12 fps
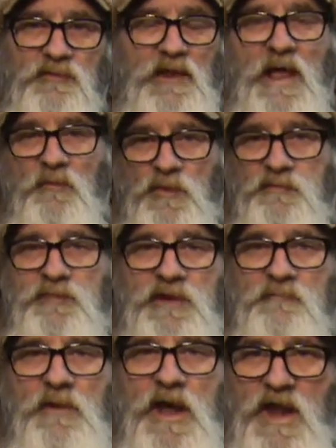that would be
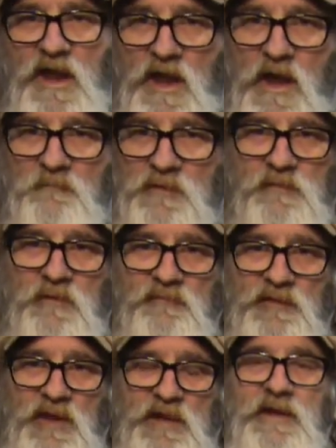my optimum
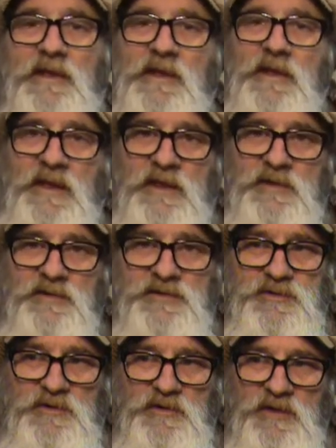thing.
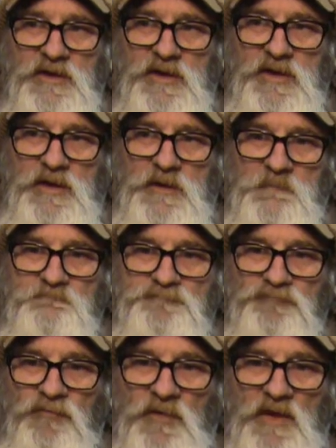Is
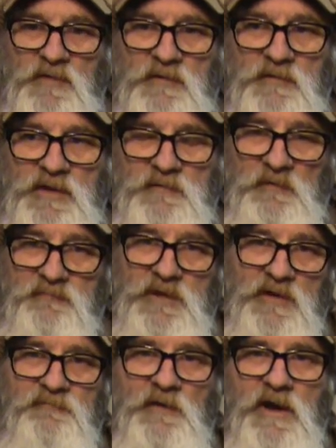if I've got
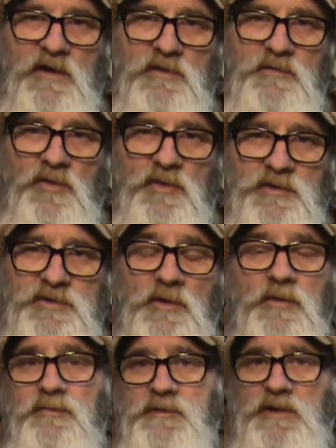a fire going in the
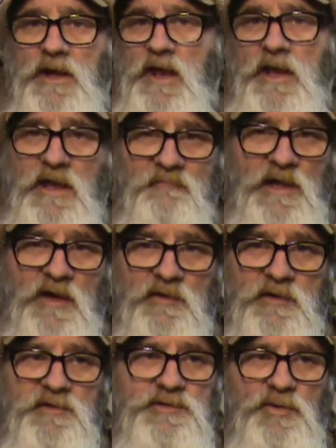stove, it's like I came out
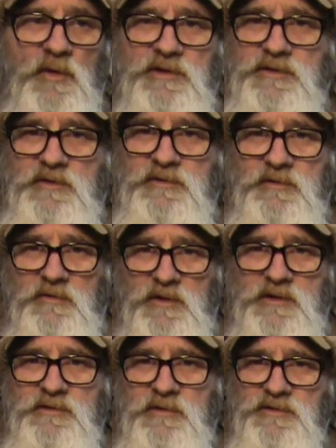here, it's 26
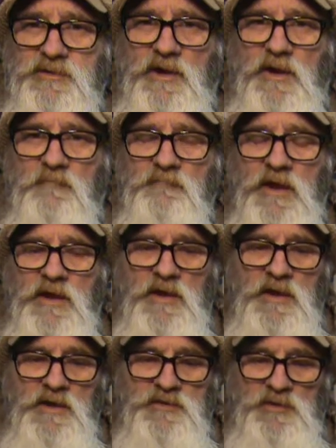degrees in the shop,
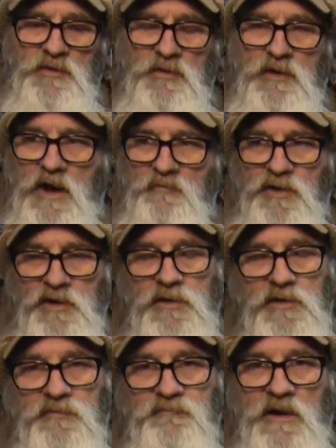so I put a
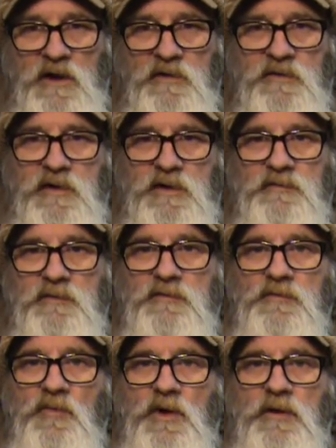little fire together.
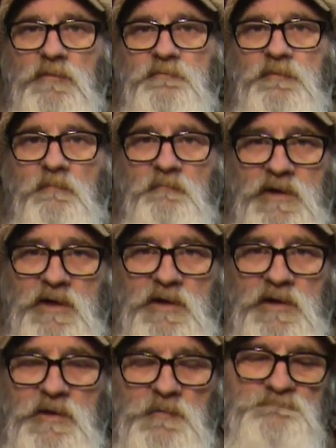Well, for
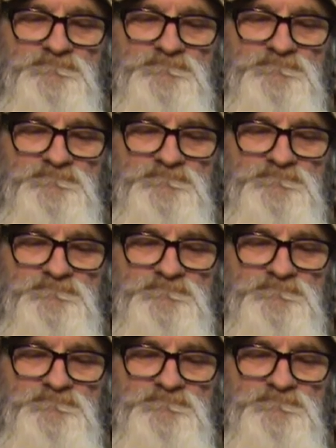me,